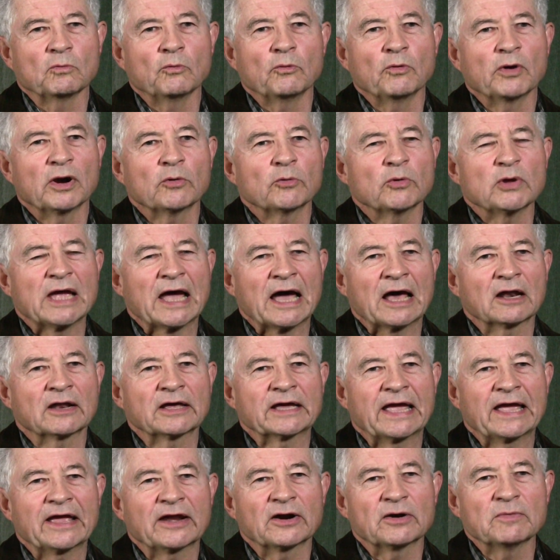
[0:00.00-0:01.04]
where we
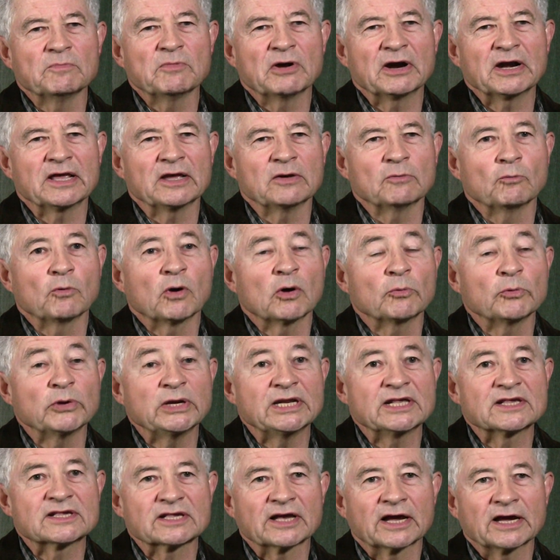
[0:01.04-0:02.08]
allocate our money, what we
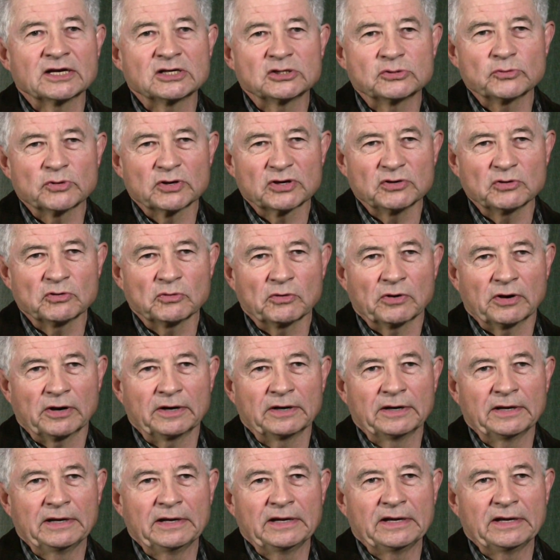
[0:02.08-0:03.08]
decide to ignore.